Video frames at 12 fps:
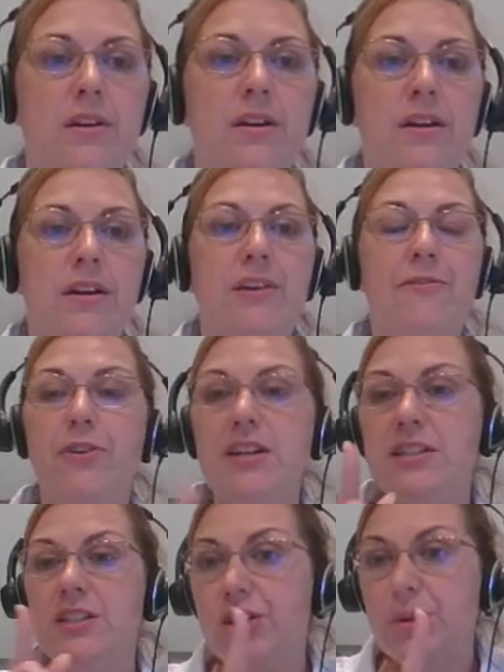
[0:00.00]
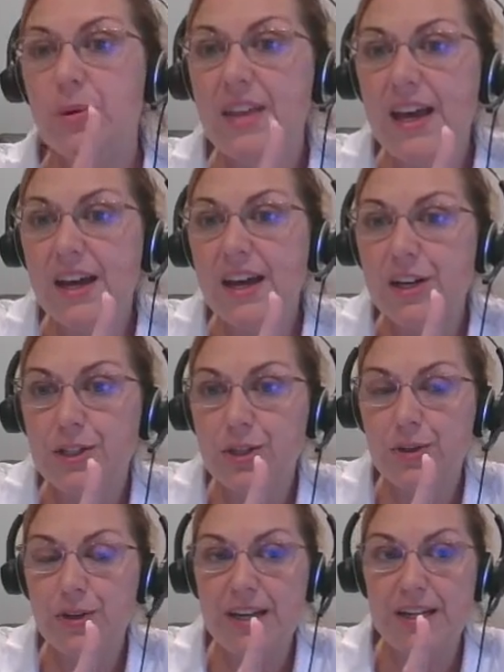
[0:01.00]
Now, friends, look where that cursor
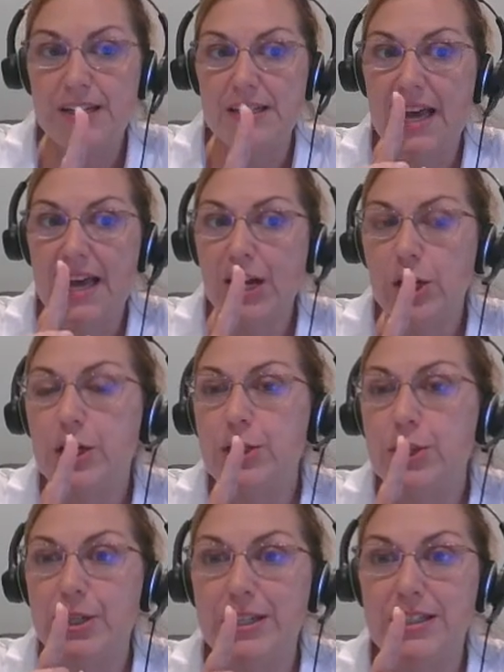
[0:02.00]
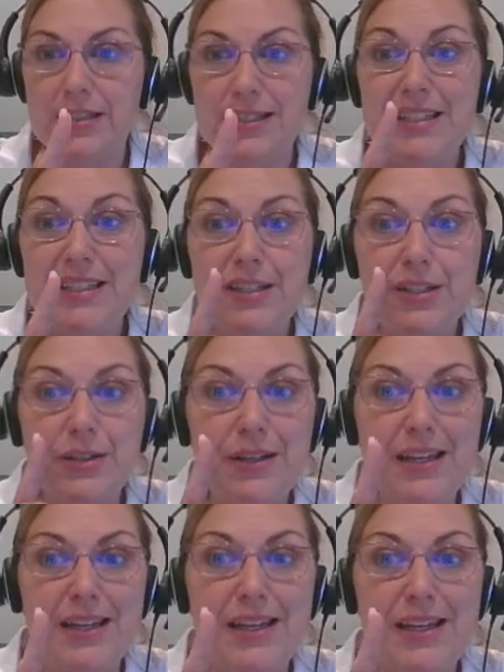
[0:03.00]
is. That cursor is still
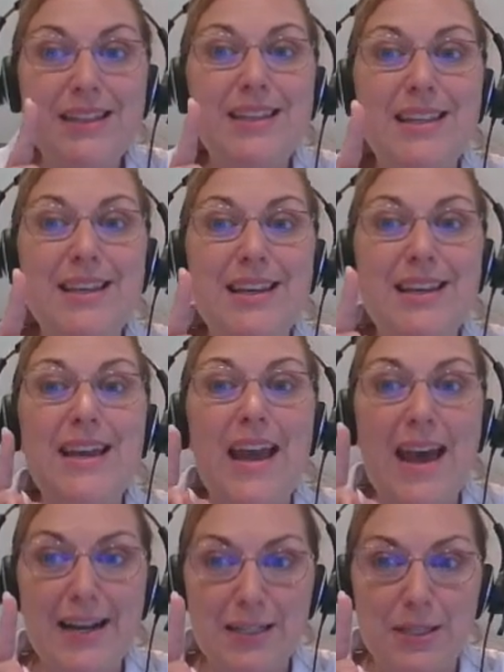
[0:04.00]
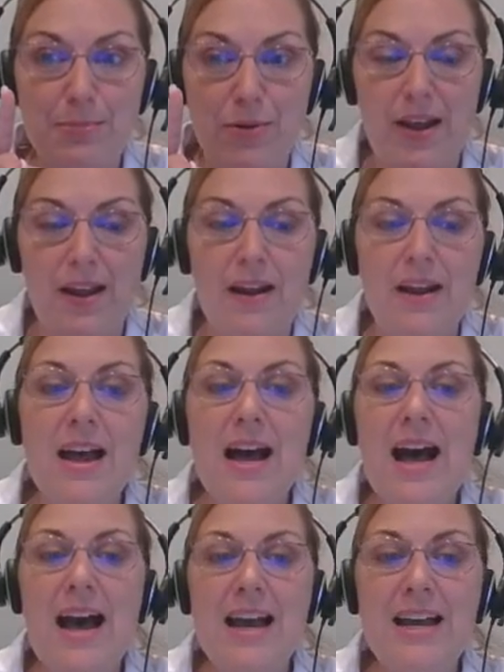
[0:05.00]
in the exponent.
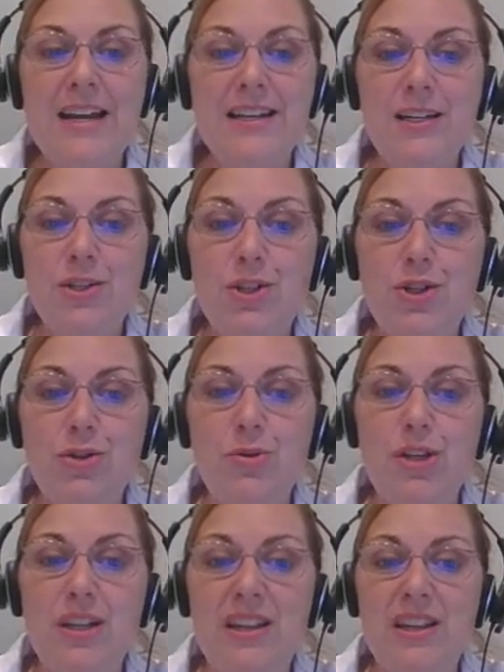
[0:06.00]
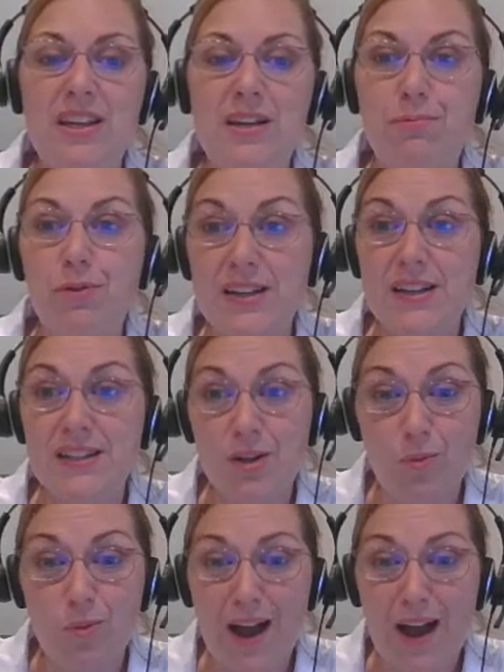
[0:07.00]
I need you to then press the
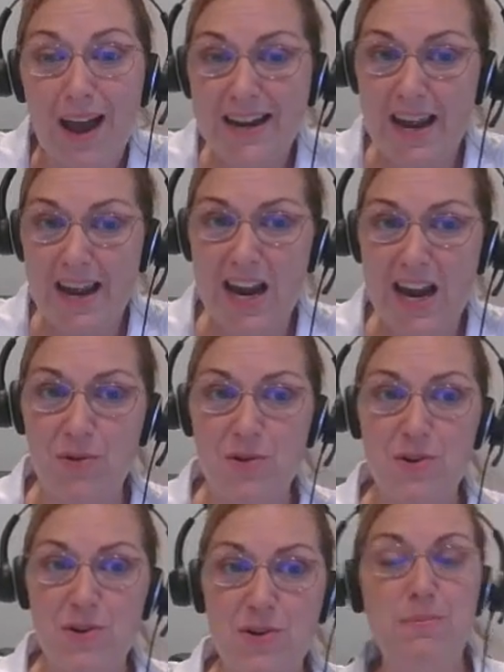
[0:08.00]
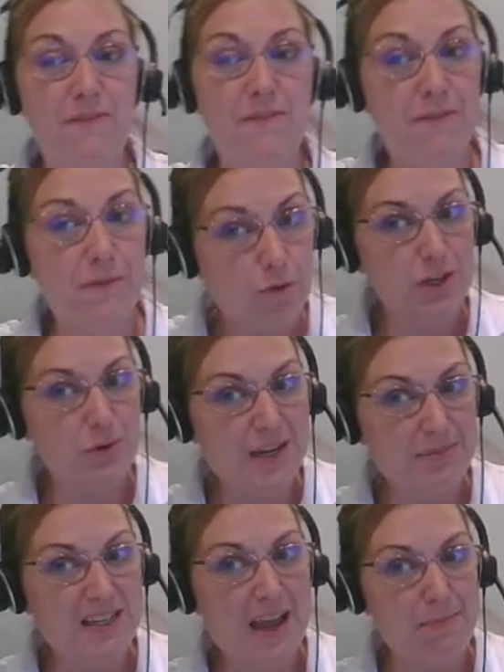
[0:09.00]
right arrow before you keep
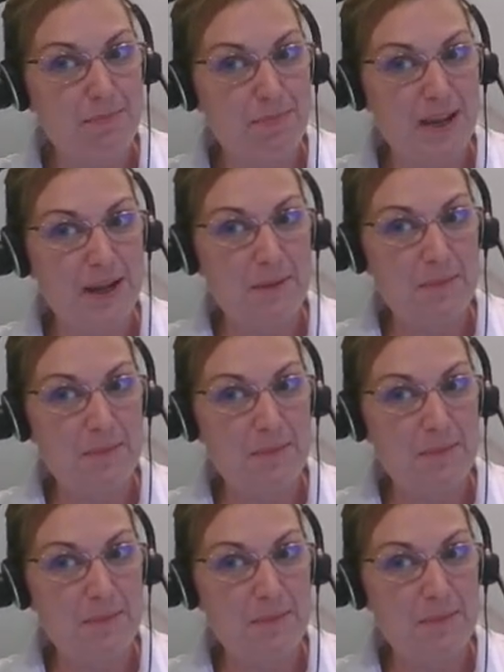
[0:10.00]
typing.